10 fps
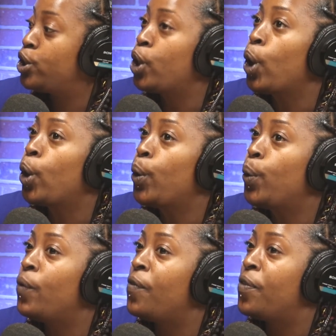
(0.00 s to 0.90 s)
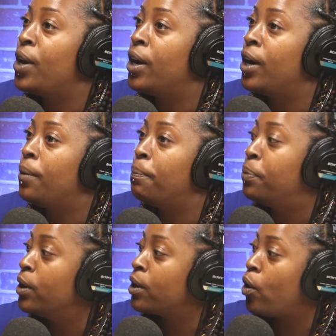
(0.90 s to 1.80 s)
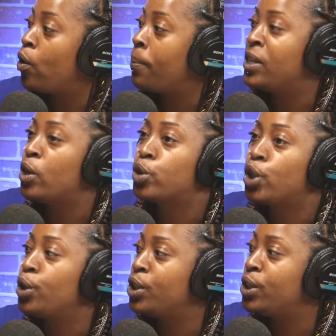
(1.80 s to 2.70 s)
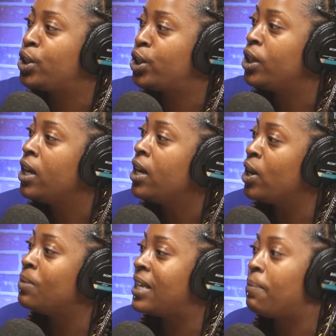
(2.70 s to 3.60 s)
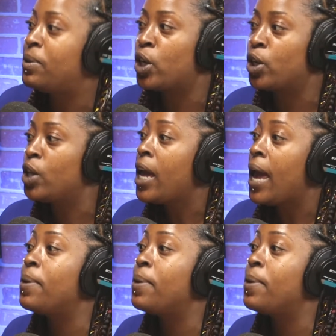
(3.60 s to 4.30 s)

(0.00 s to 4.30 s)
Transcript: turn the book on. I mean, no, turn oh, the. What? You know what I'm saying? It, be it